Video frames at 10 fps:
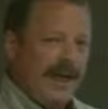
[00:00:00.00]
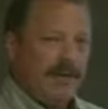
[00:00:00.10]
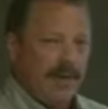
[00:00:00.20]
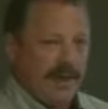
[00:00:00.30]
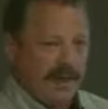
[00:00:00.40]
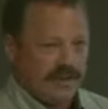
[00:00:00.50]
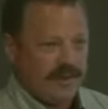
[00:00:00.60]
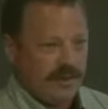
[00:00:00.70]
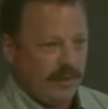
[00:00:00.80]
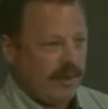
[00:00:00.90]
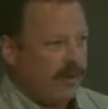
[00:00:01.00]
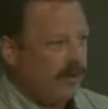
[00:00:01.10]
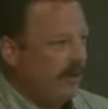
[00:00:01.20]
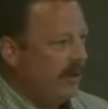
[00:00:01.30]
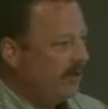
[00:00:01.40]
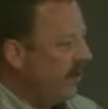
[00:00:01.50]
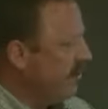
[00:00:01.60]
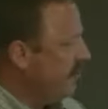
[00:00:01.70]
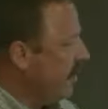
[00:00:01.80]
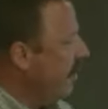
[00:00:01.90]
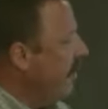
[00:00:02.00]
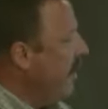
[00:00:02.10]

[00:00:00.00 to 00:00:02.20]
had been an issue that we were addressing,